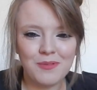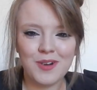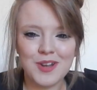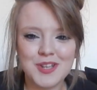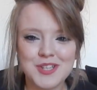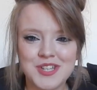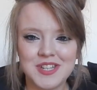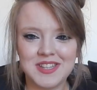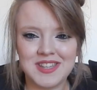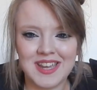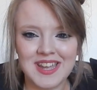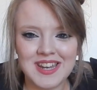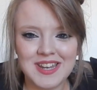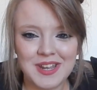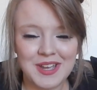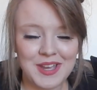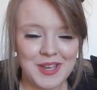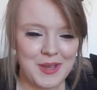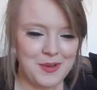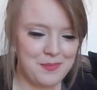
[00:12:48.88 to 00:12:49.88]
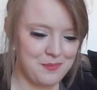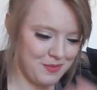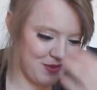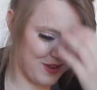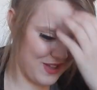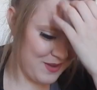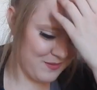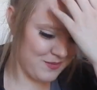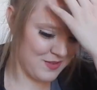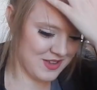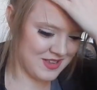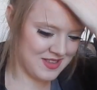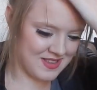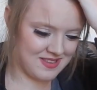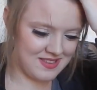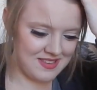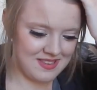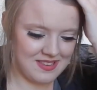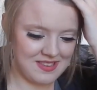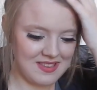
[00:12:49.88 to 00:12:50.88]
what she did, but it was
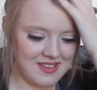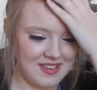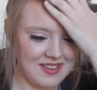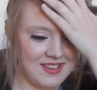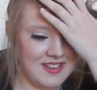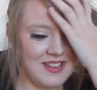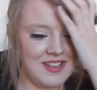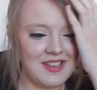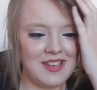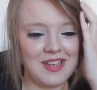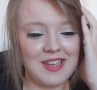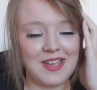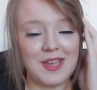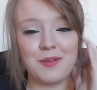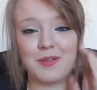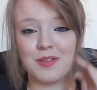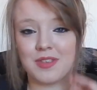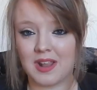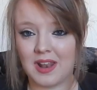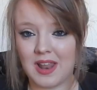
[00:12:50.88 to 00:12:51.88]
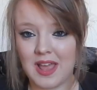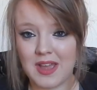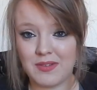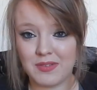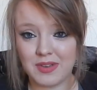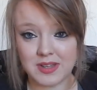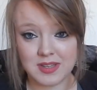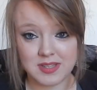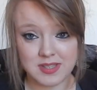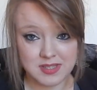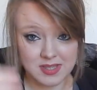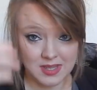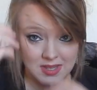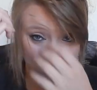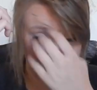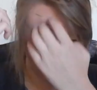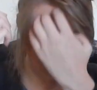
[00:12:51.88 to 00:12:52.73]
hilarious.